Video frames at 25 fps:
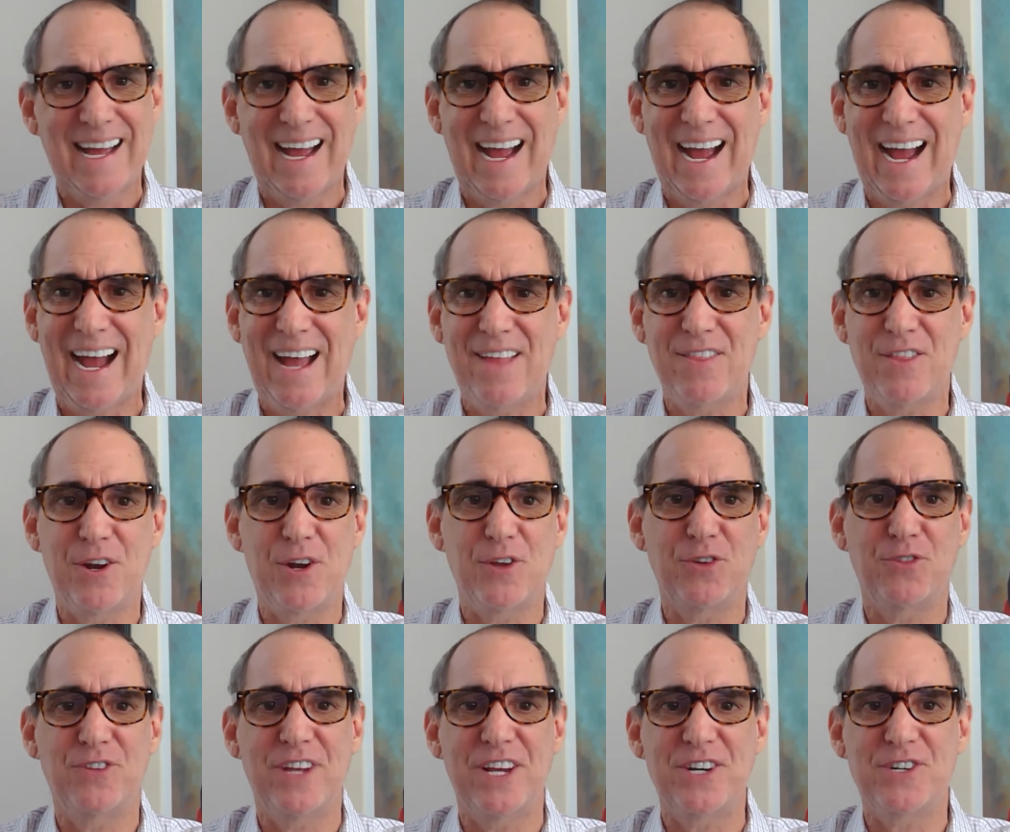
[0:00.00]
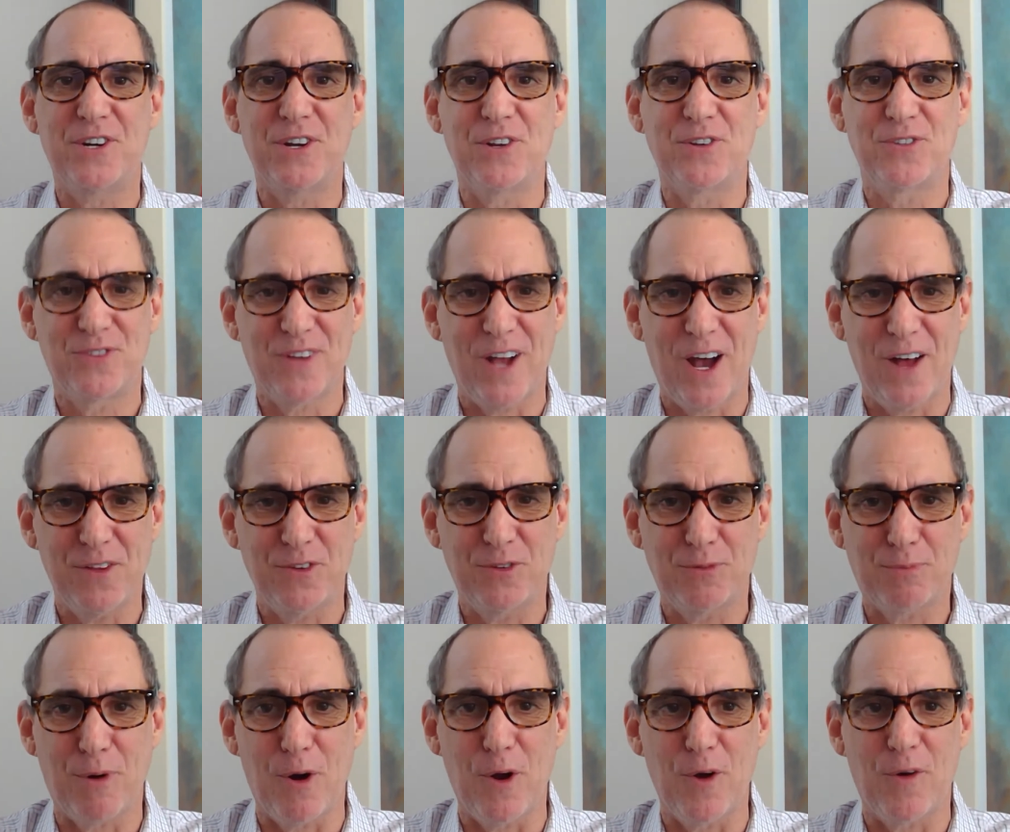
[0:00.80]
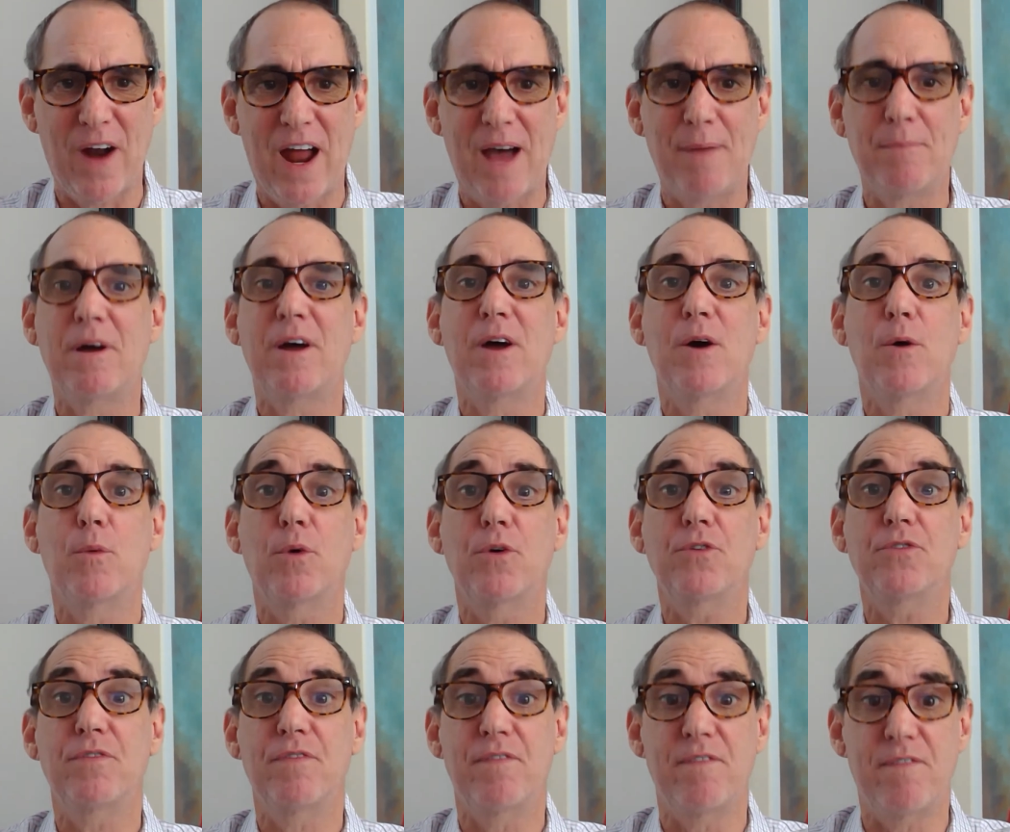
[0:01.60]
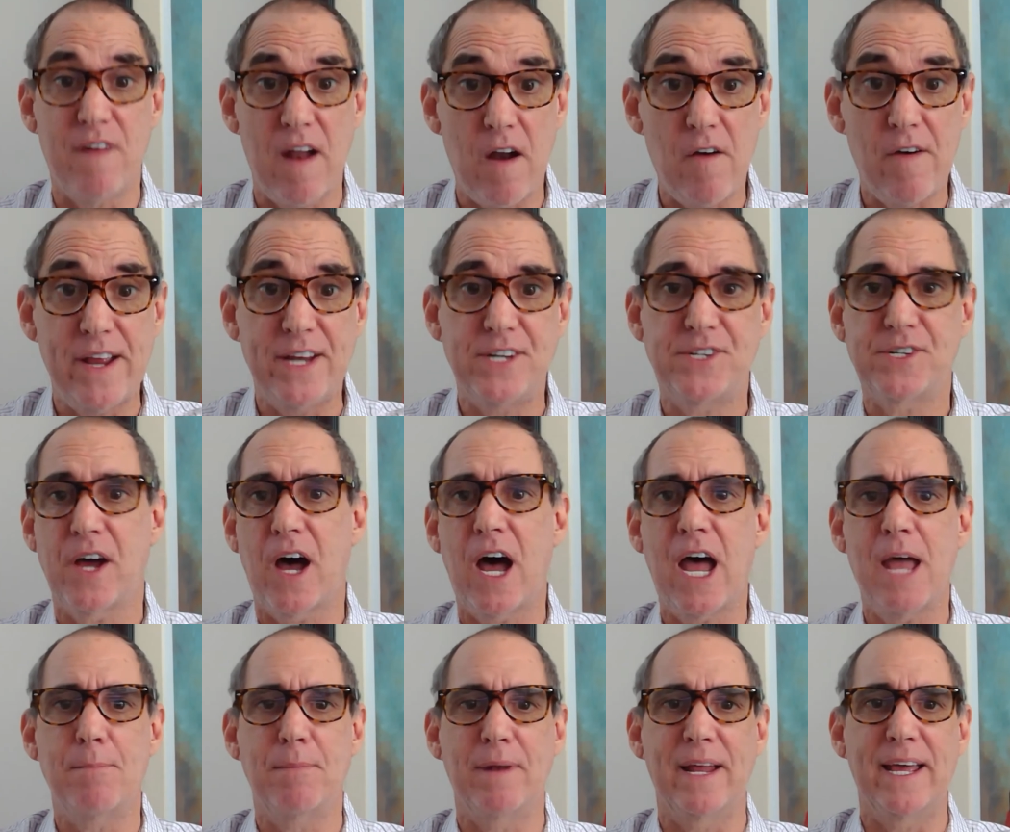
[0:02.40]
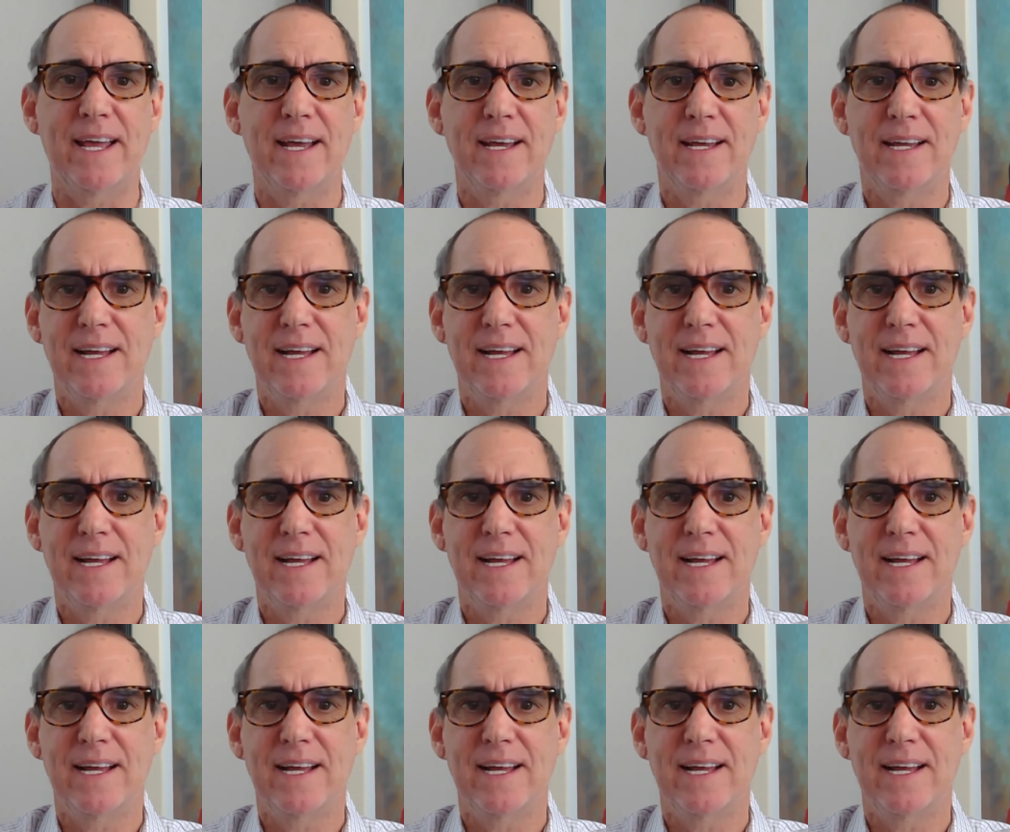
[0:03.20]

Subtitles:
And the decision to start this program was very timely,